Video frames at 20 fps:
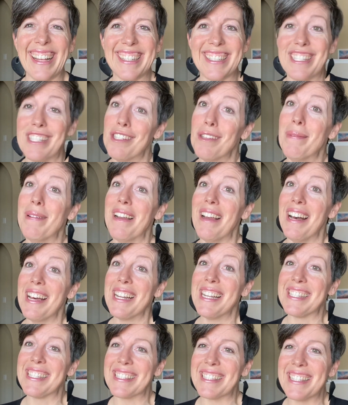to be
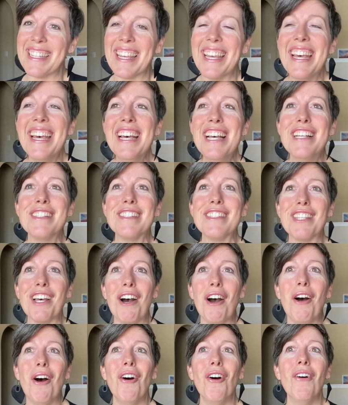honest.
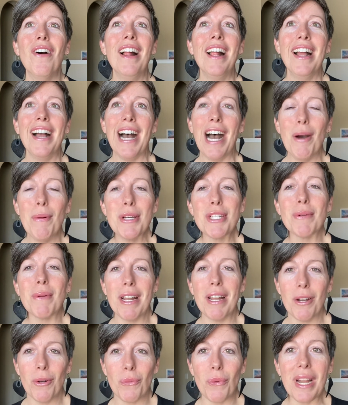So I was ready
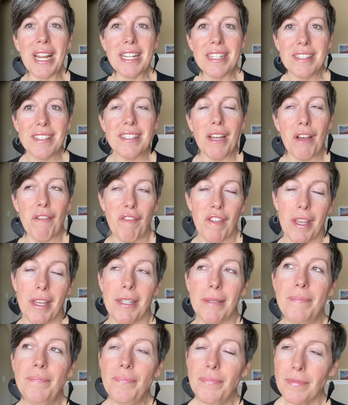to rein stuff
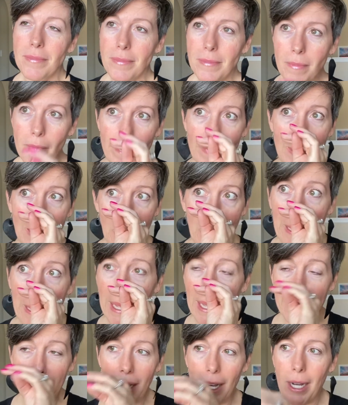in.
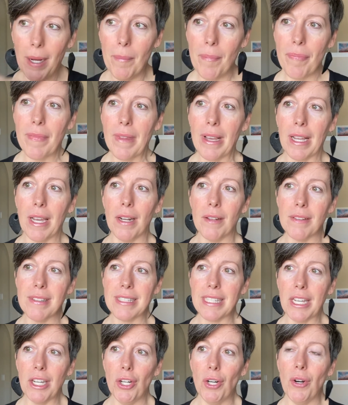And I got on the
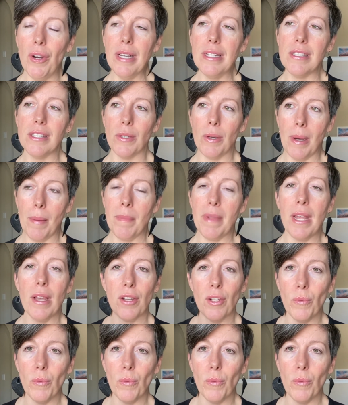scale, and so I'm down to